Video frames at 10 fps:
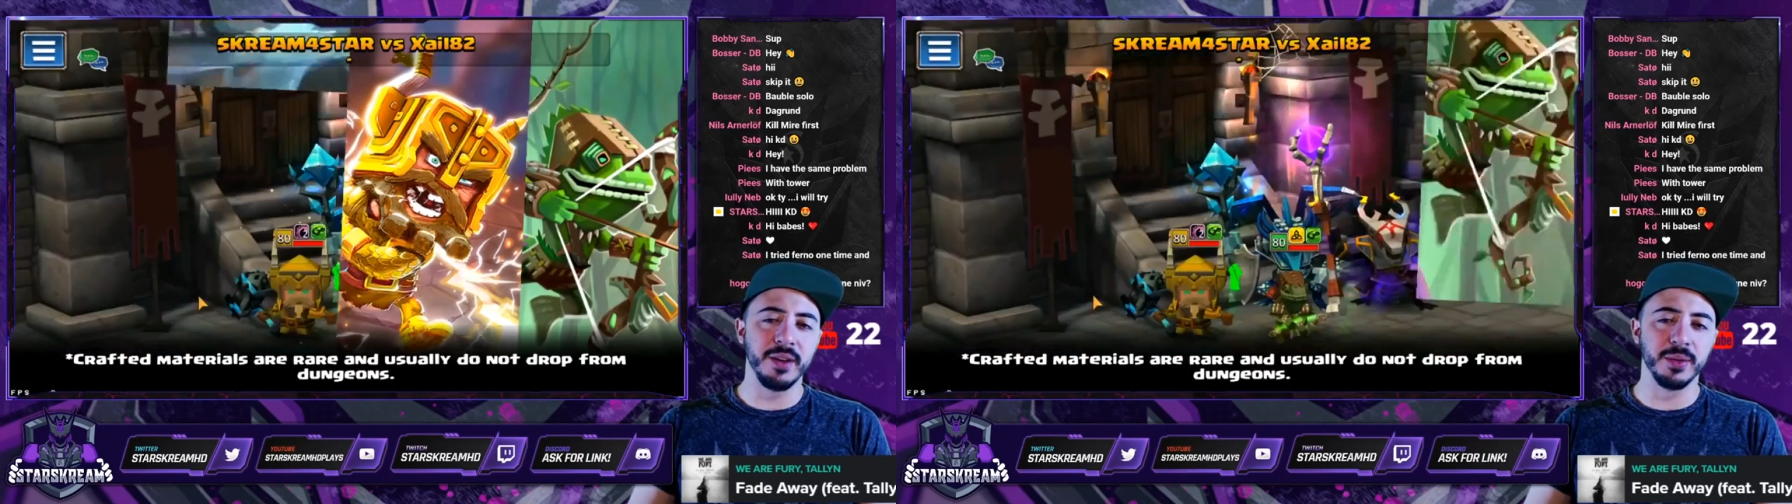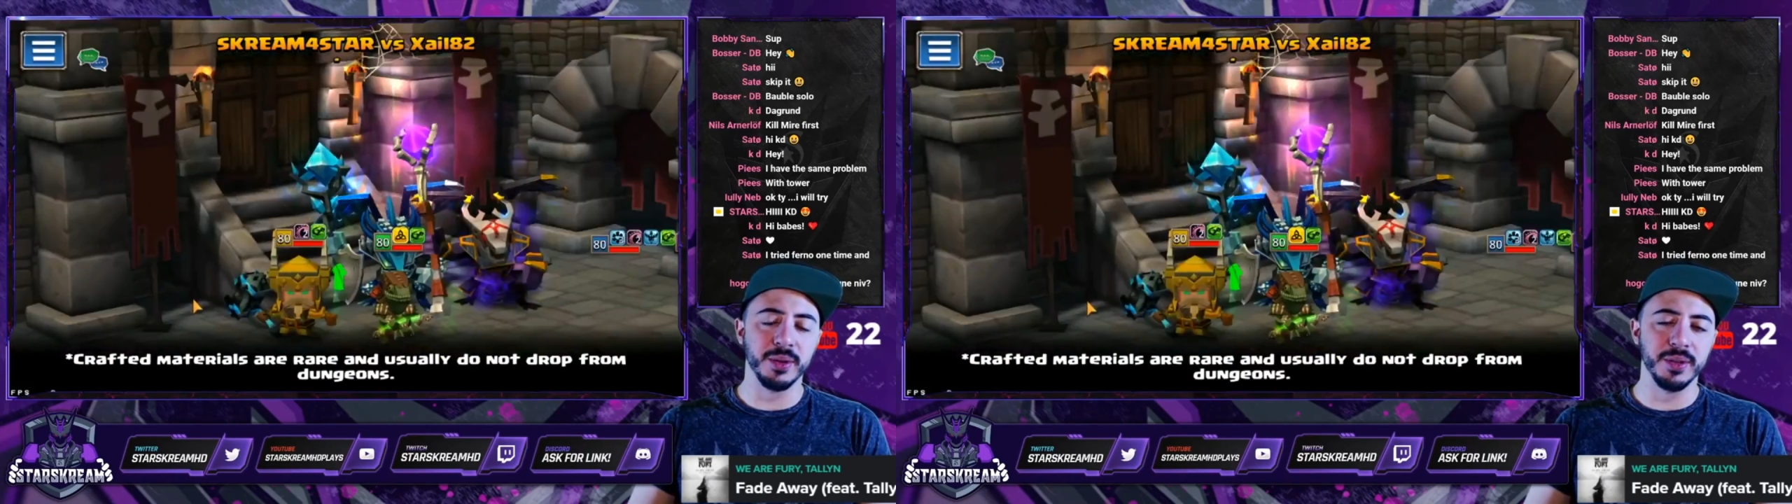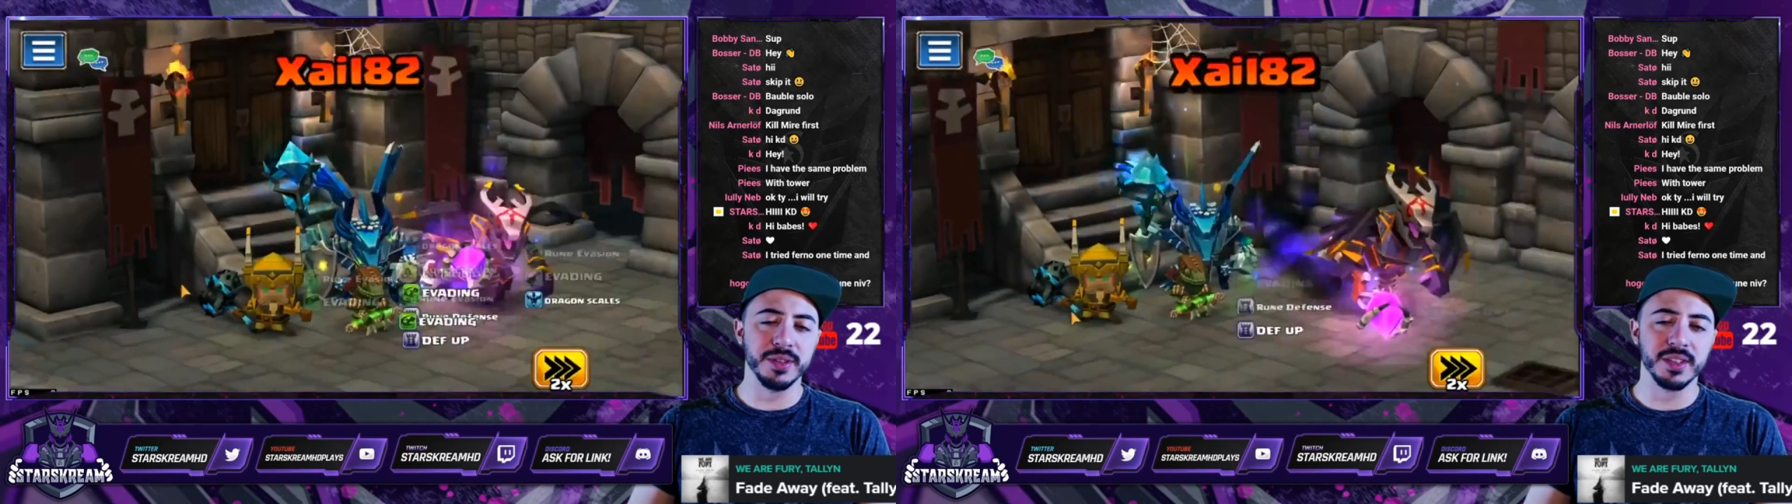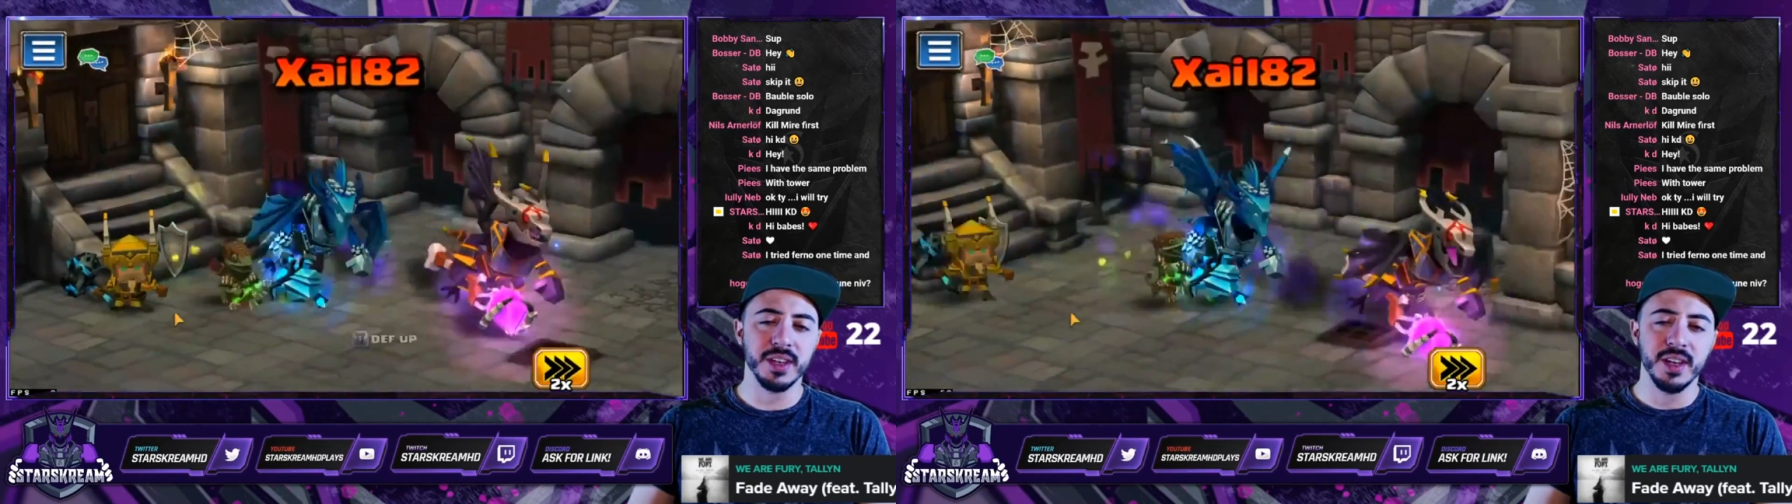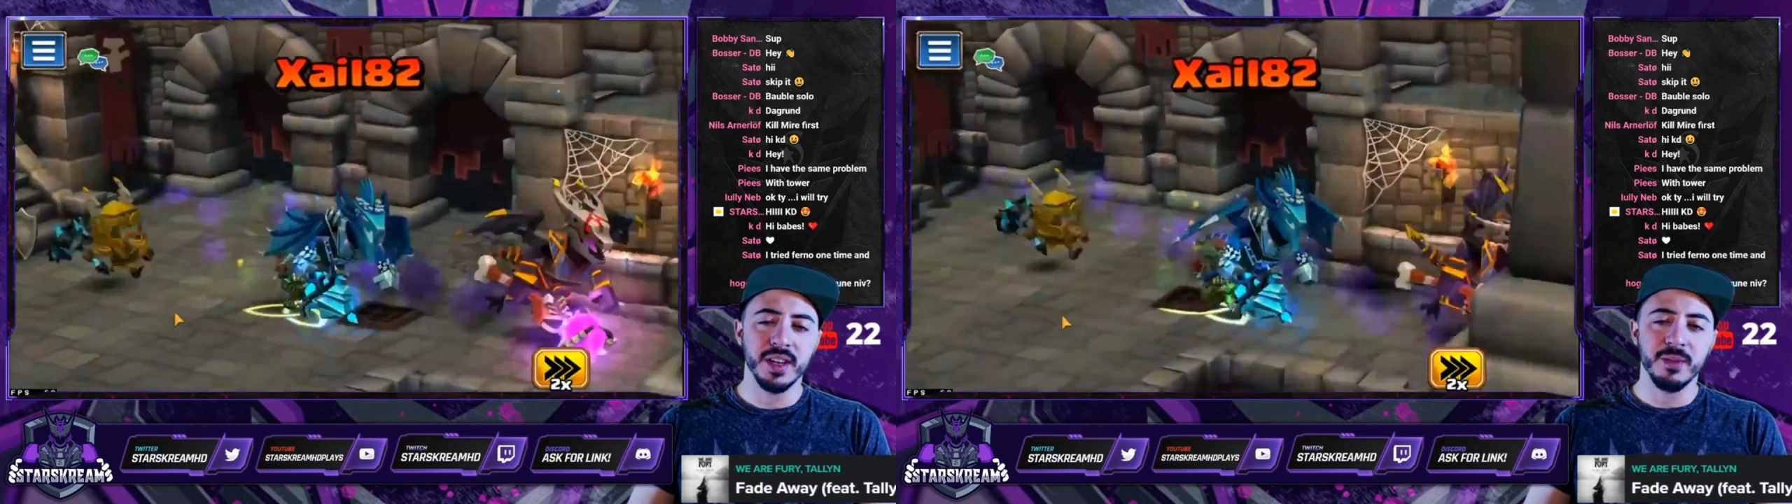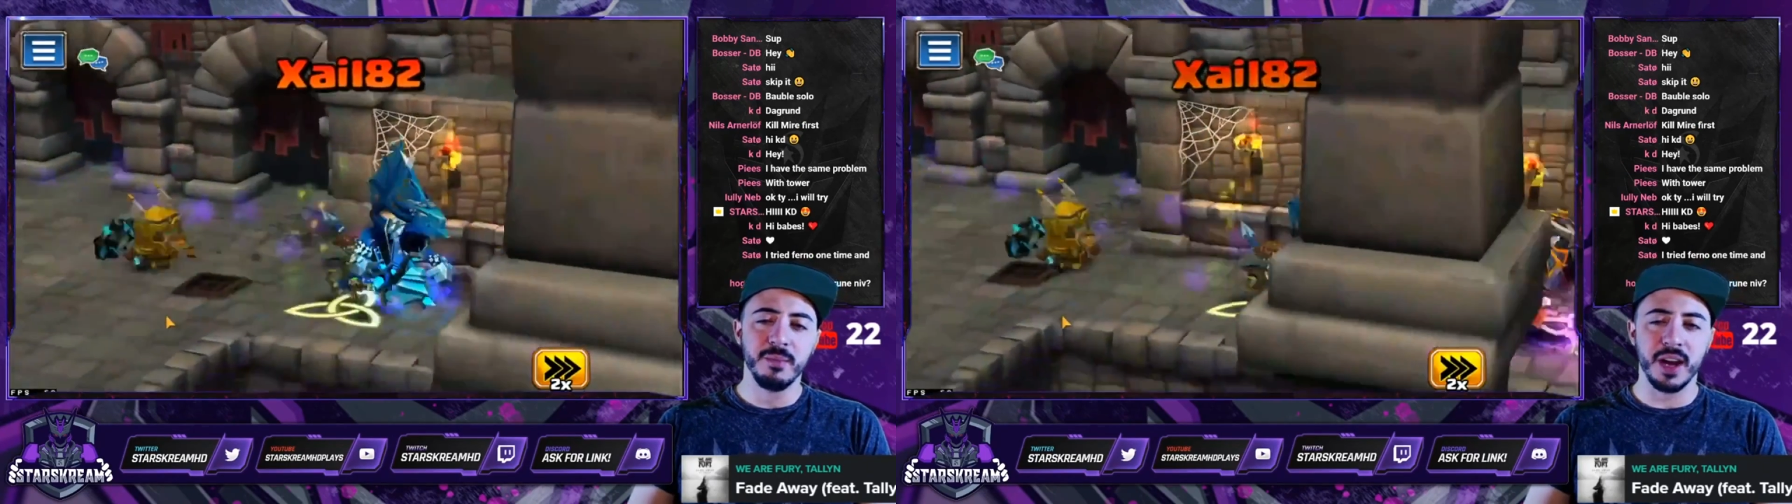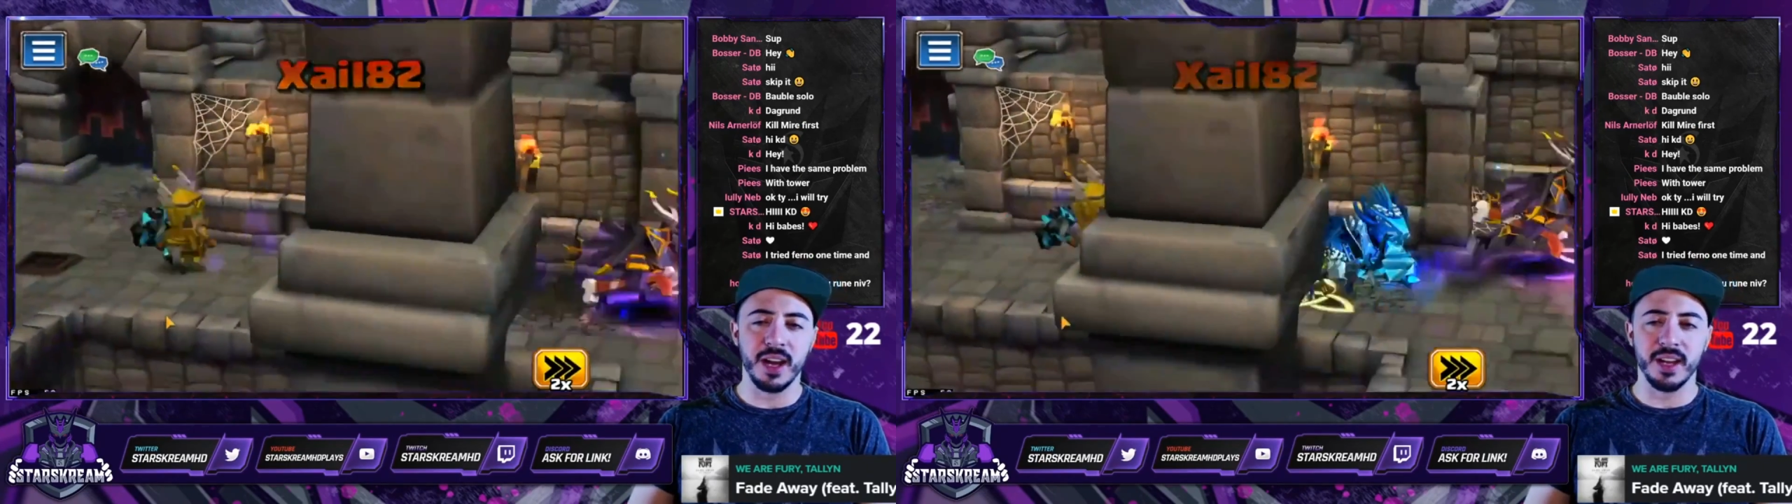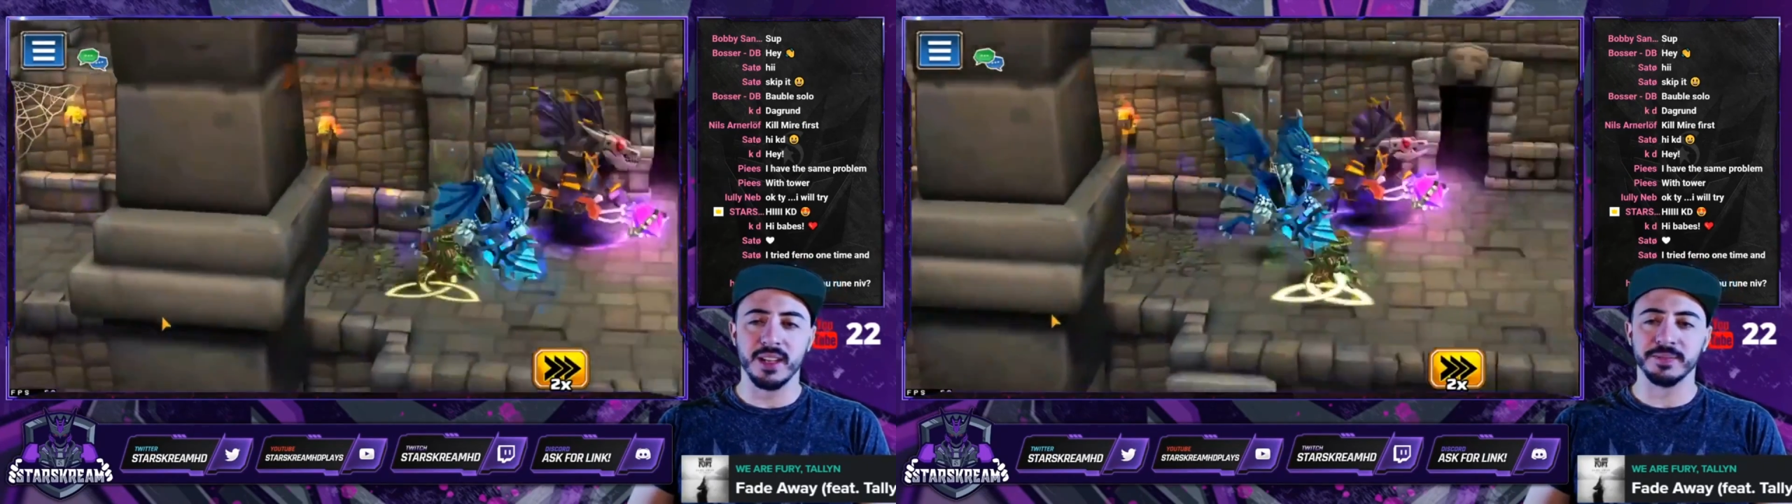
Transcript: ruined, but